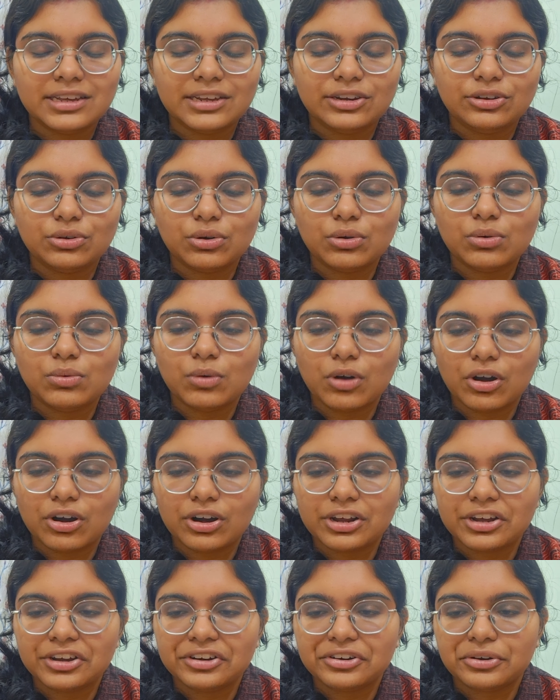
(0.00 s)
no
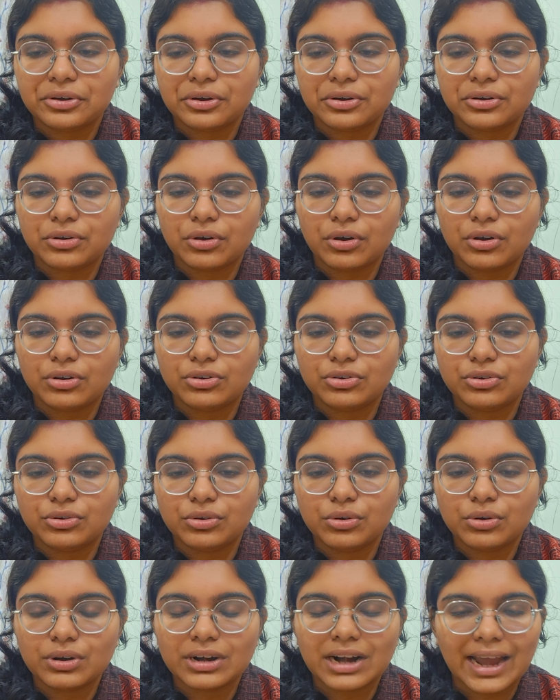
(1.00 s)
worker or
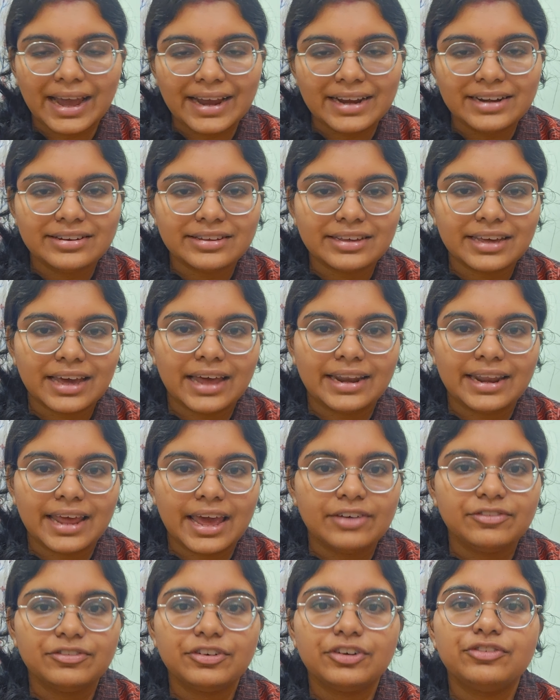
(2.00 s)
no client can
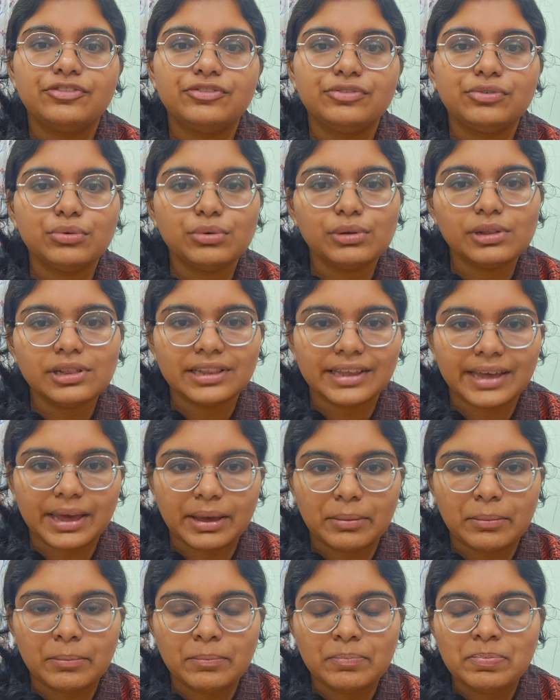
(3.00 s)
ever fool
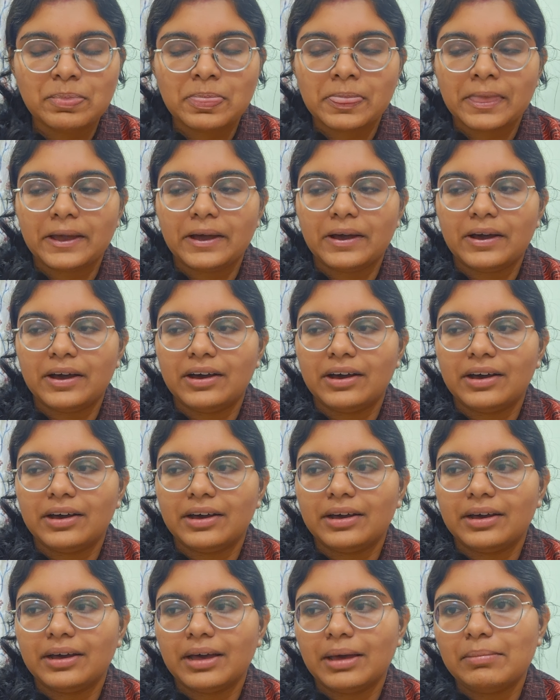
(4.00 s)
them
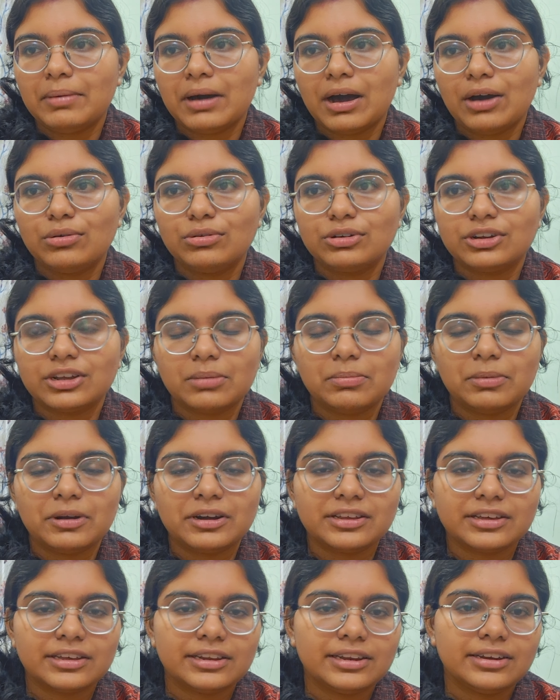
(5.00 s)
about a
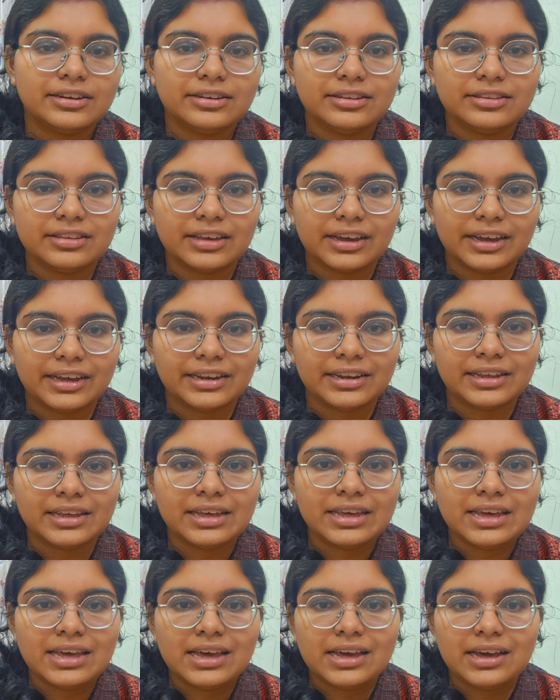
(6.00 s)
particular design,
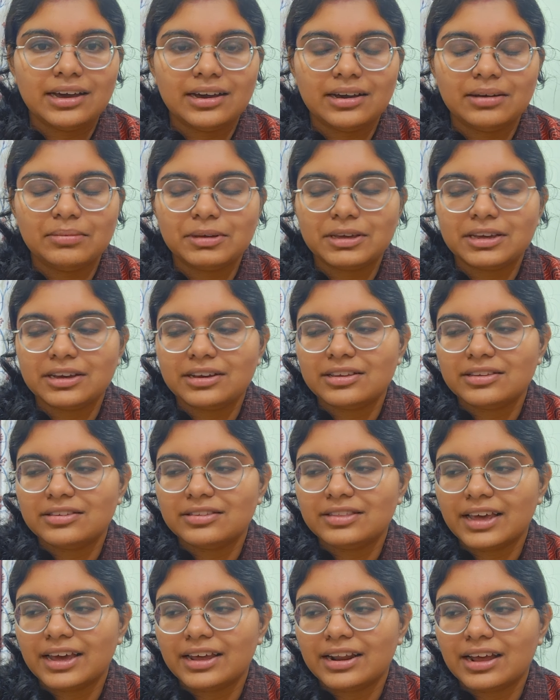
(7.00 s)
because
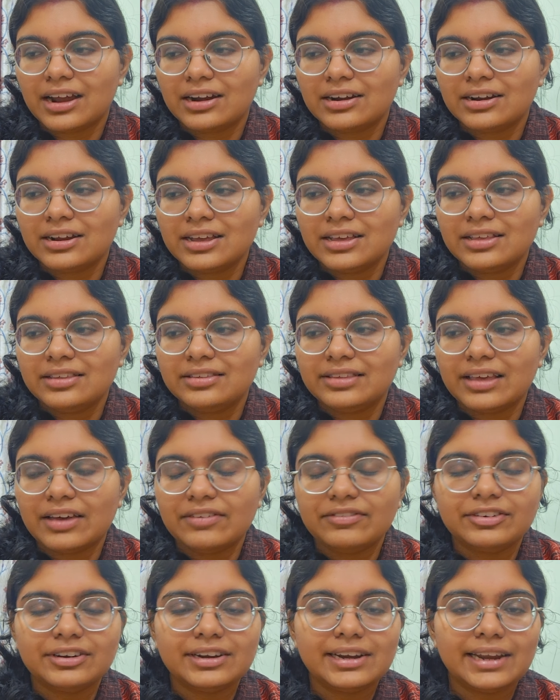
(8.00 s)
there are
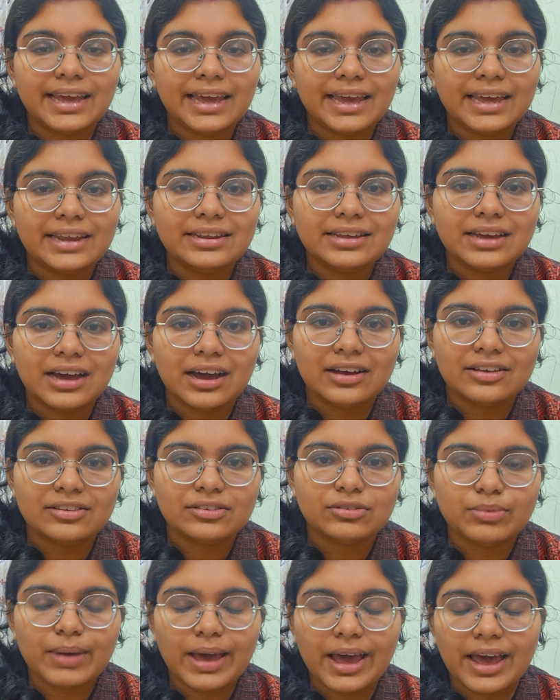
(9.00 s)
several areas
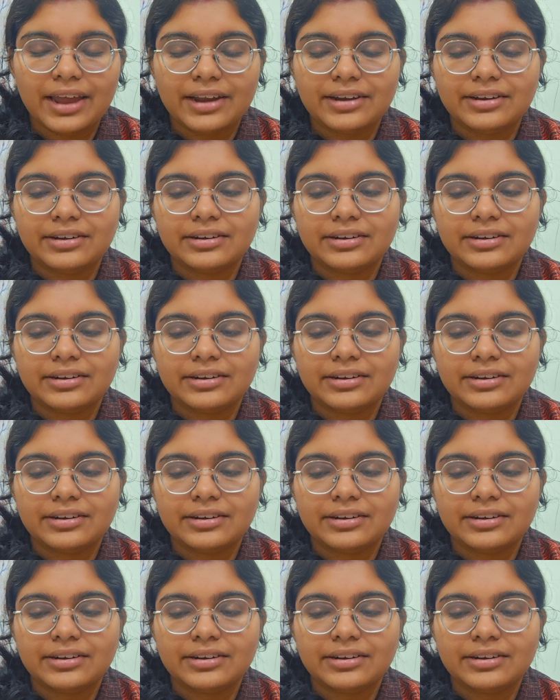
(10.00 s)
where